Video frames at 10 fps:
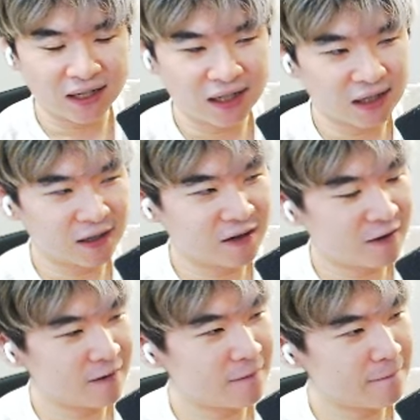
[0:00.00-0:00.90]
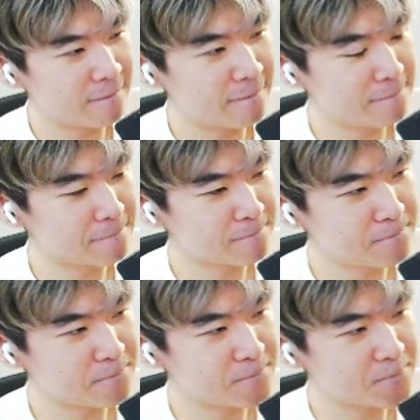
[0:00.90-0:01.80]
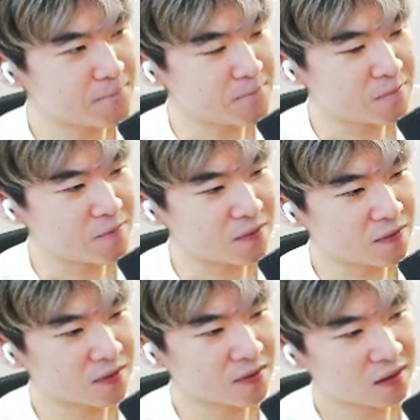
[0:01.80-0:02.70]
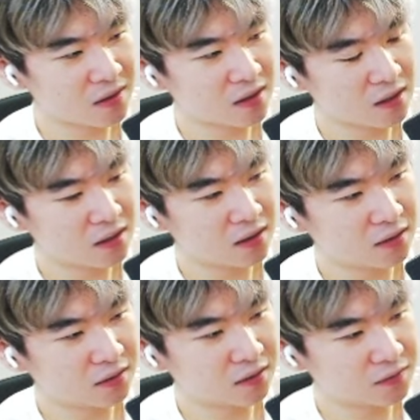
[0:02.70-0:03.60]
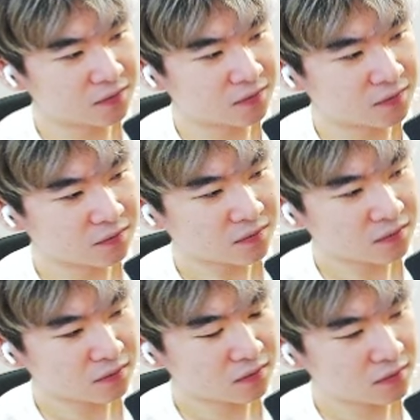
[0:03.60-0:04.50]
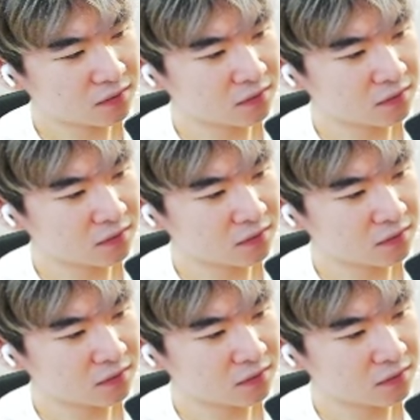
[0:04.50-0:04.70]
(silent)